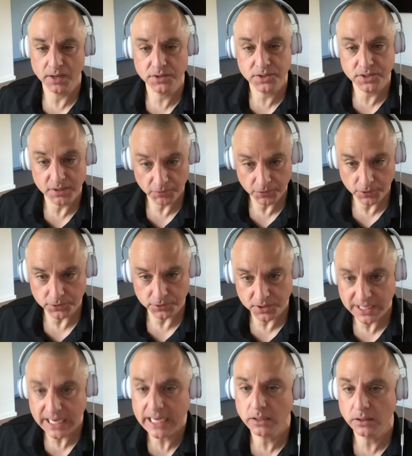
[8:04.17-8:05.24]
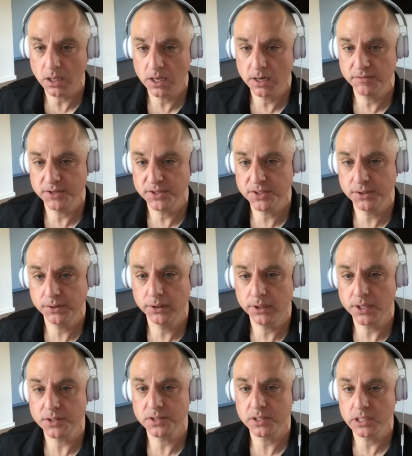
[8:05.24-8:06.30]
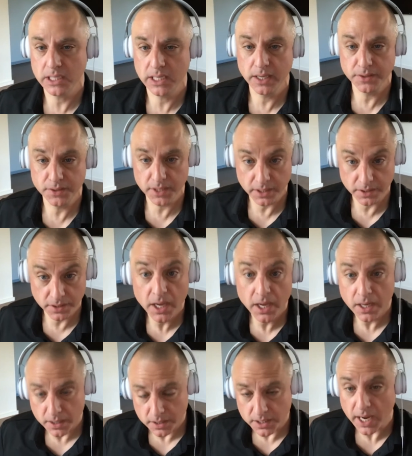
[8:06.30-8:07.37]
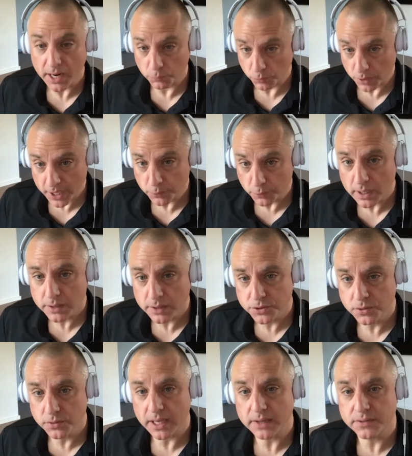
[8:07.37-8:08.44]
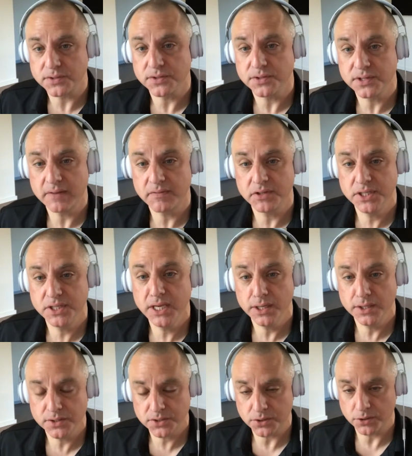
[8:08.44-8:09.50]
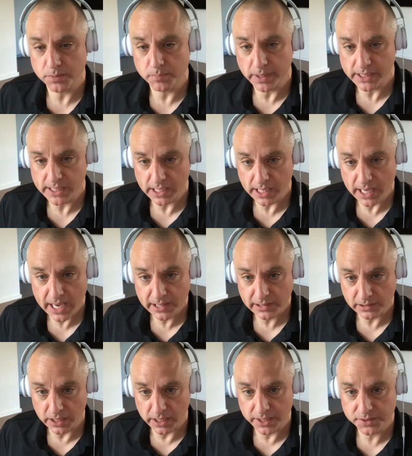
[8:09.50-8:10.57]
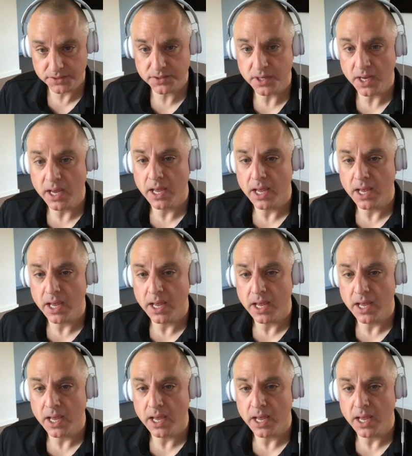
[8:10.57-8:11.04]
It's difficult to take a lot of it seriously. And then, yeah, right around 2017, it started making headlines.